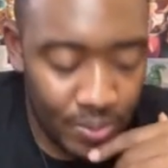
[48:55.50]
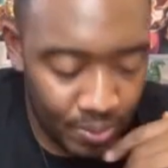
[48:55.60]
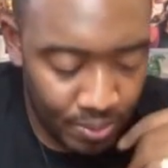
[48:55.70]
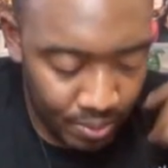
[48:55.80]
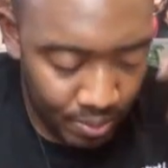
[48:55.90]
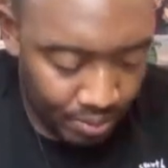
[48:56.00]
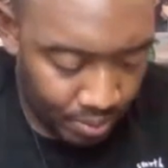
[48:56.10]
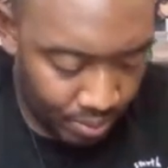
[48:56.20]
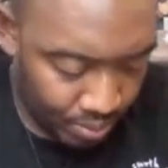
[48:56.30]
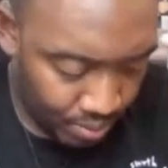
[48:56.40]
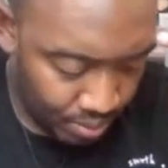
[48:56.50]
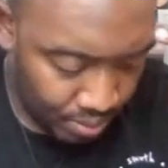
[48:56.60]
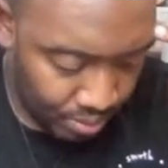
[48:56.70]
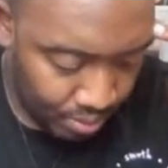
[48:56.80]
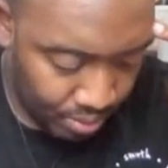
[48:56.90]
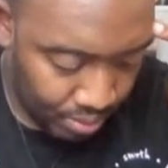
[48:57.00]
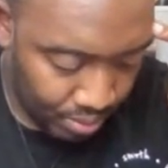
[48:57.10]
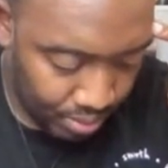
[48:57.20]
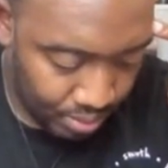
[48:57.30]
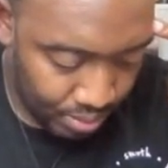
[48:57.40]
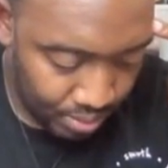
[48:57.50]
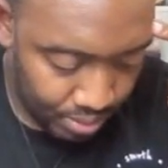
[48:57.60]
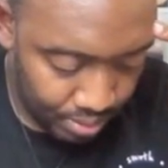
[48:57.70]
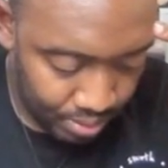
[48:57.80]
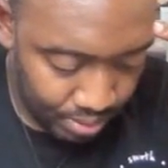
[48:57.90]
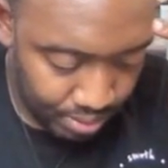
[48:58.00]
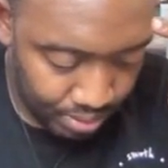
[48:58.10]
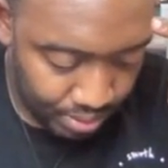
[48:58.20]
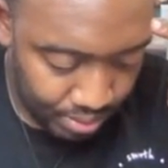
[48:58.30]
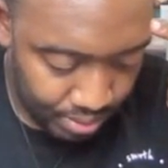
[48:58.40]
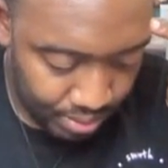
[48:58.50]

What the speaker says: This person isn't speaking.